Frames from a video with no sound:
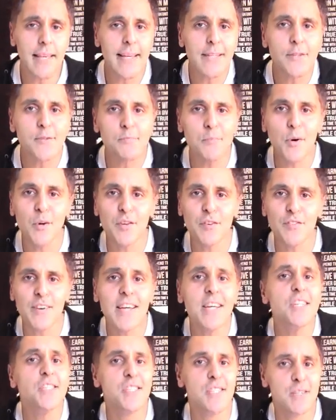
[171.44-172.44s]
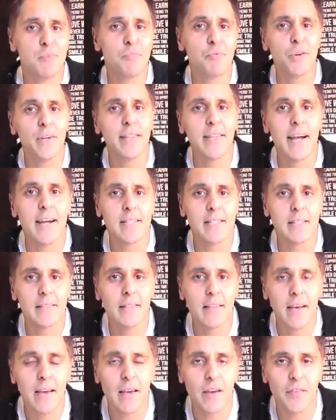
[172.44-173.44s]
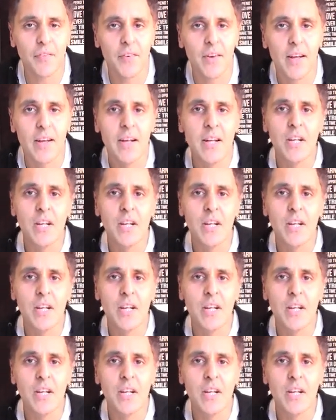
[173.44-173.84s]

and your motivation to bring that to life.